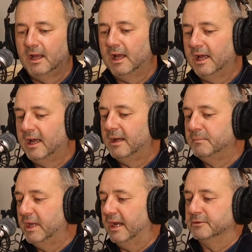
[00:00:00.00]

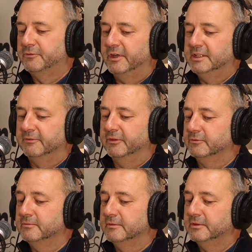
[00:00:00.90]
Yeah, it was a very
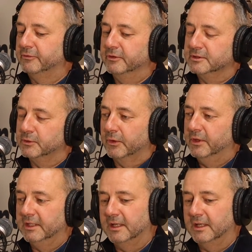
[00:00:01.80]
different sort of thing.